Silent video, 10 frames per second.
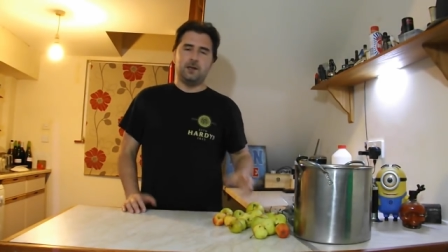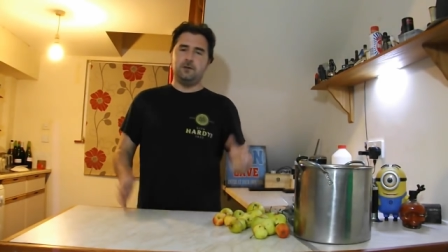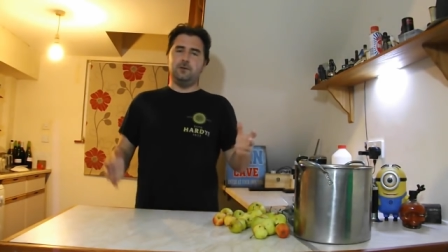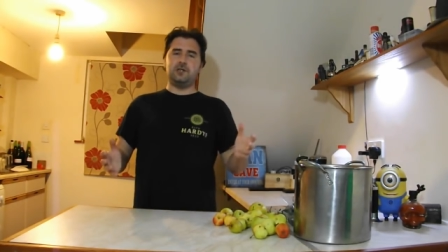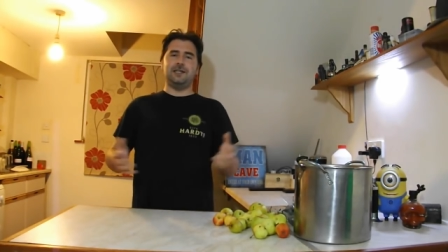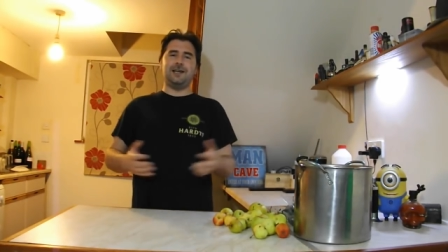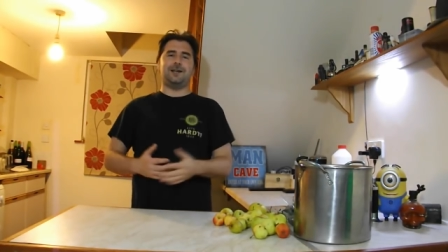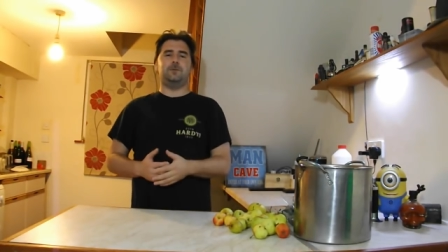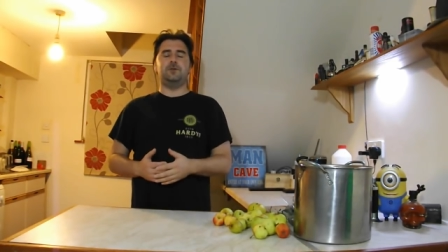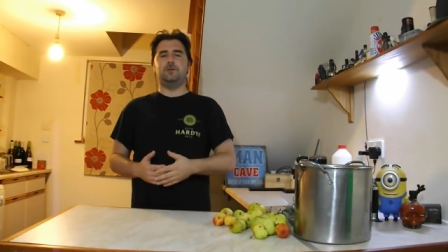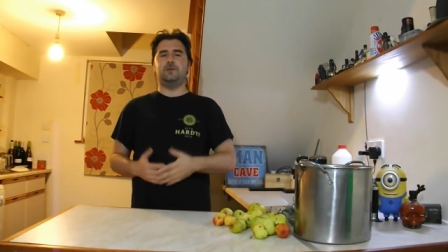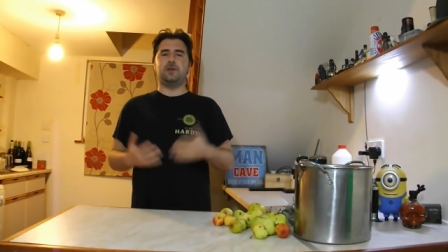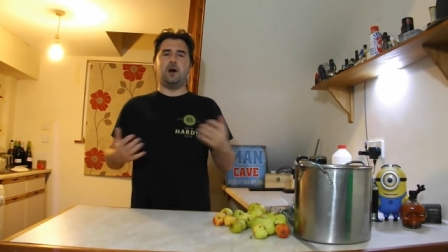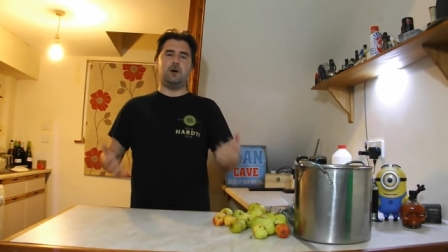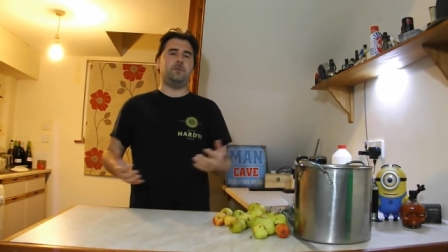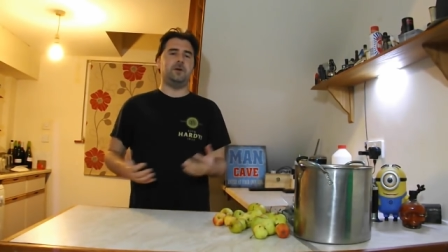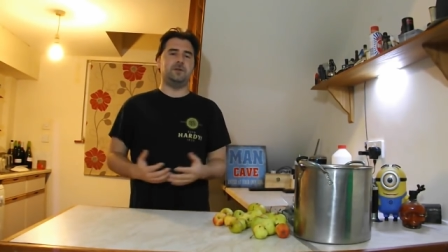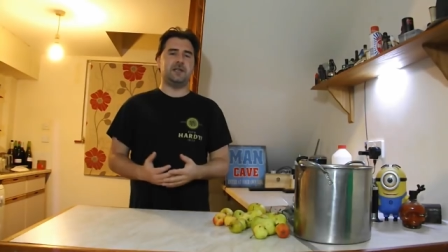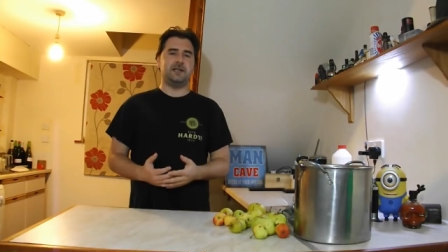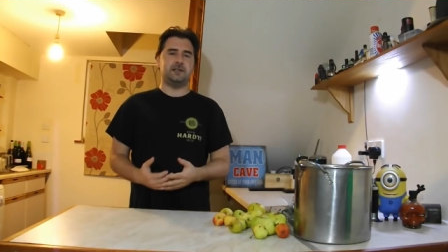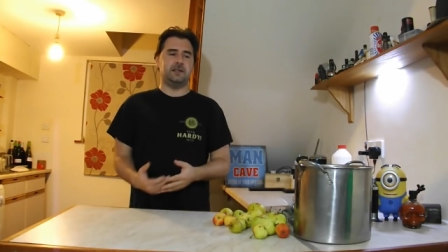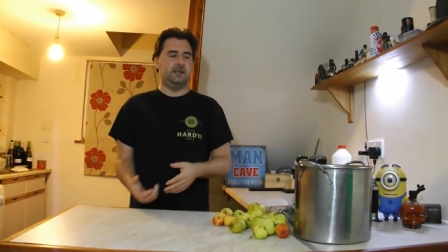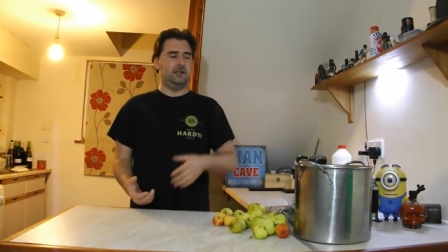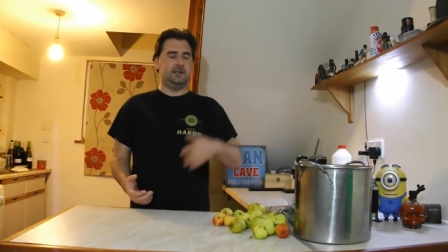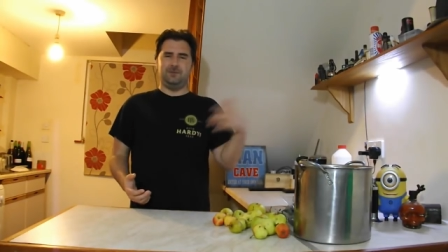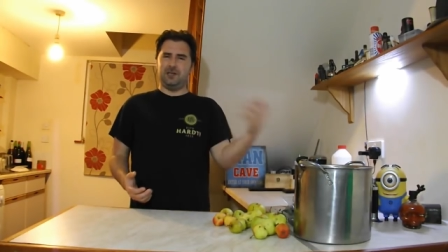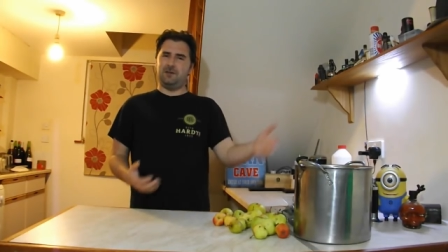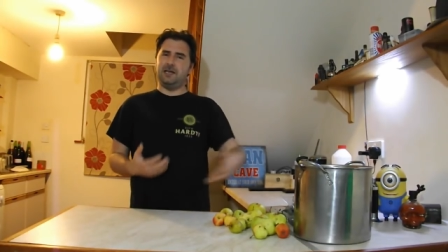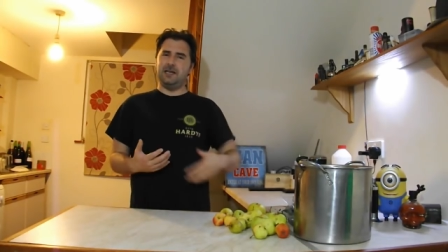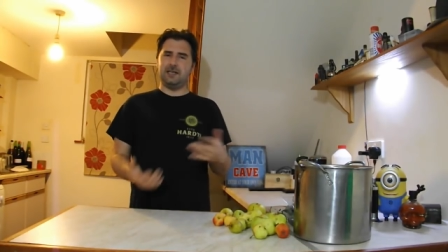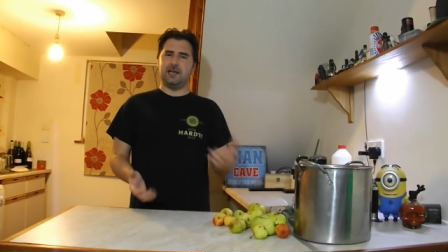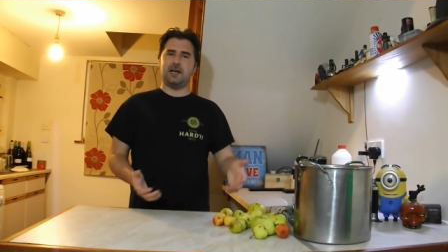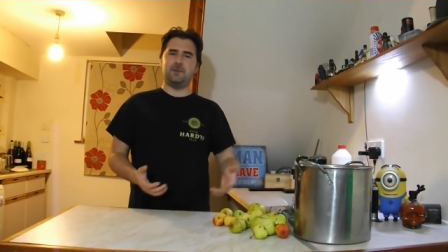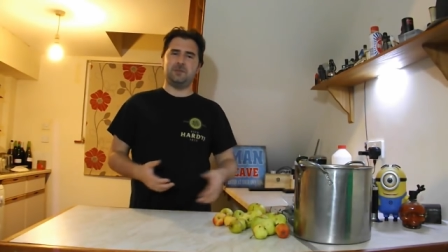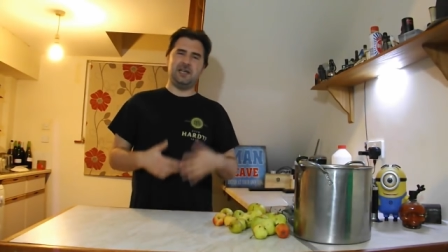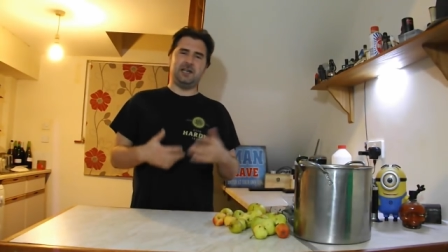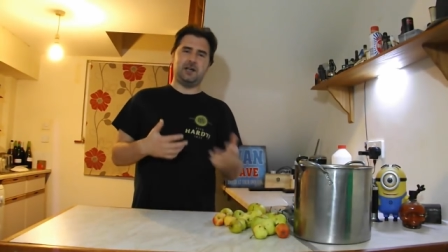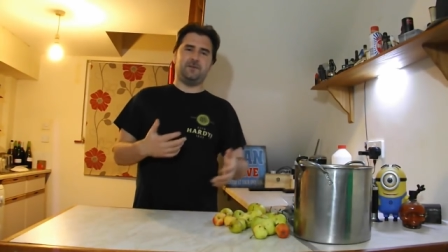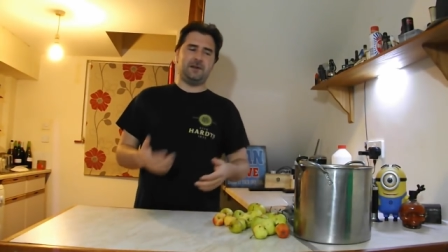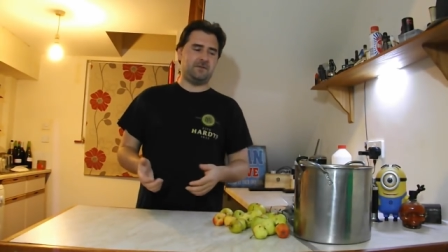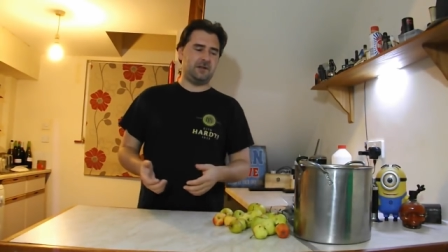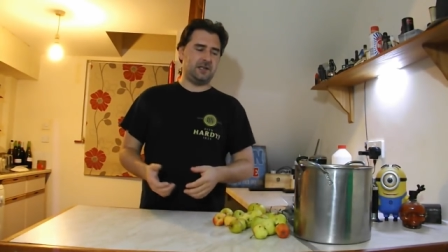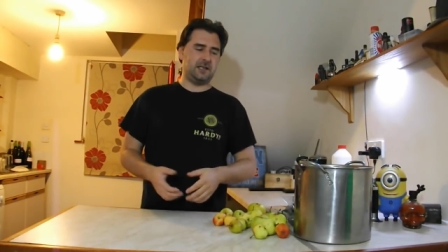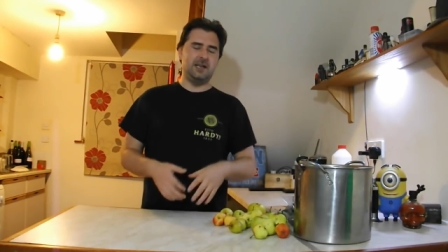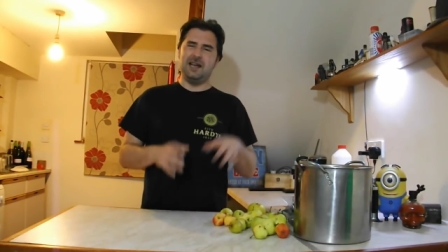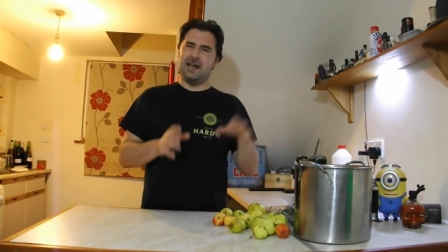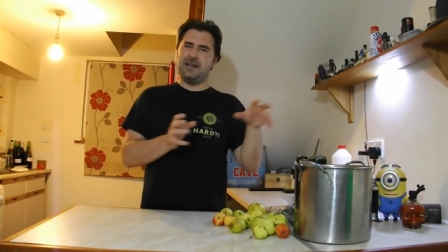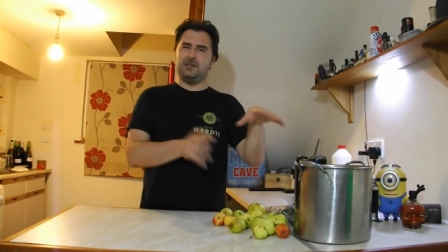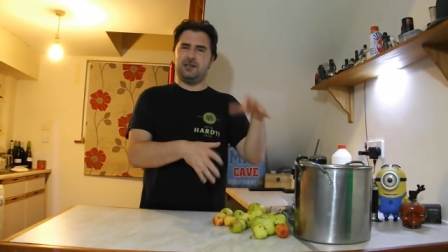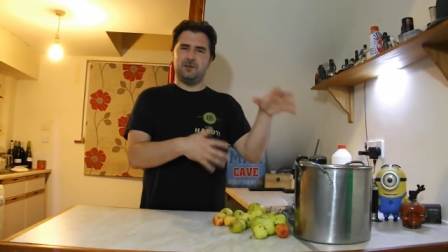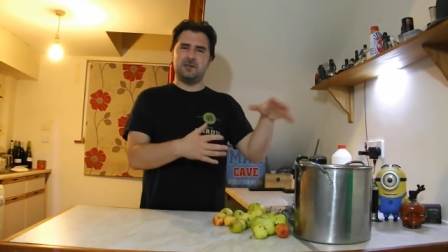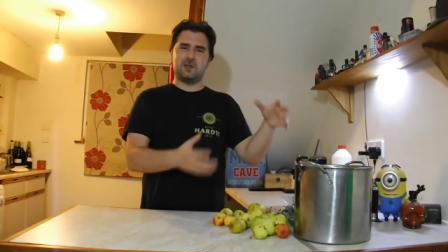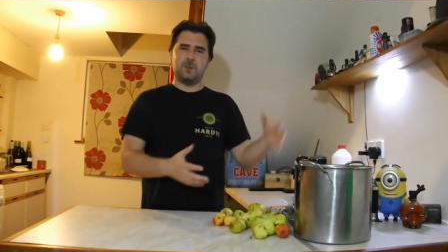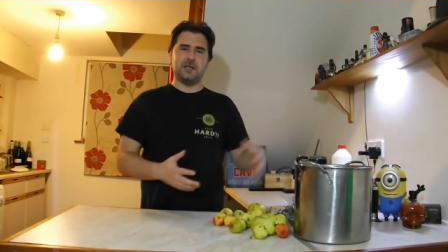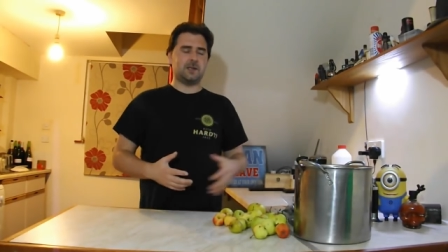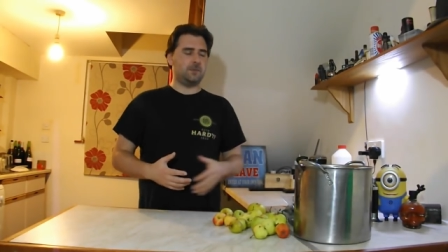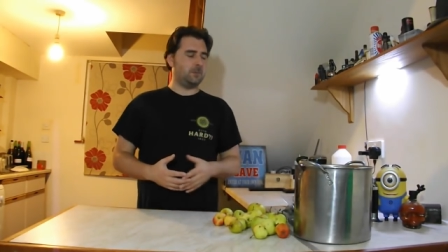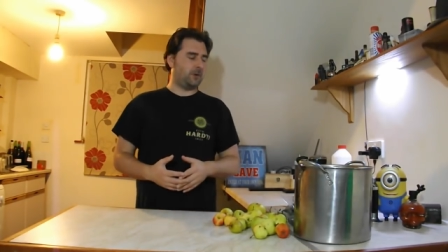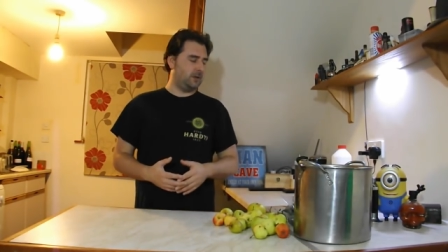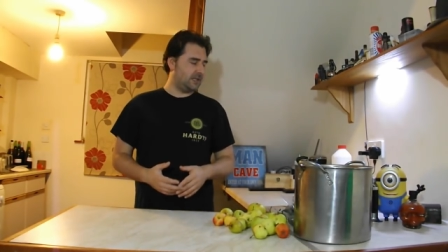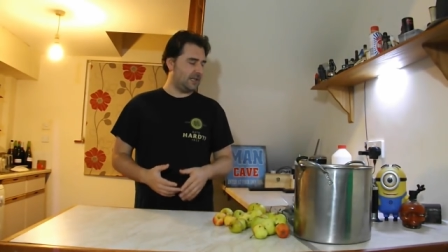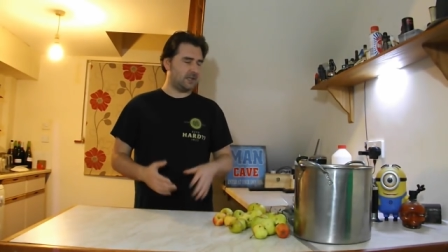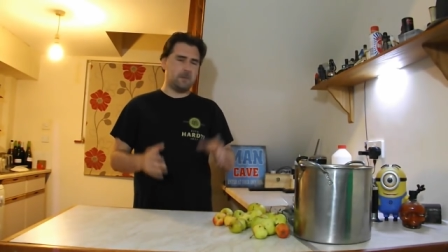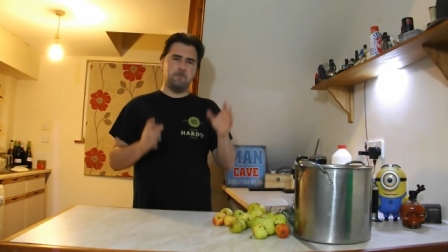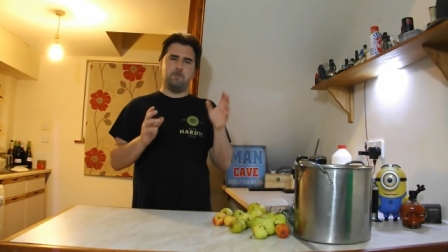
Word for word: Usually I would use the hop process, you know, heating it up, killing off everything, and you know, it speeds up the process.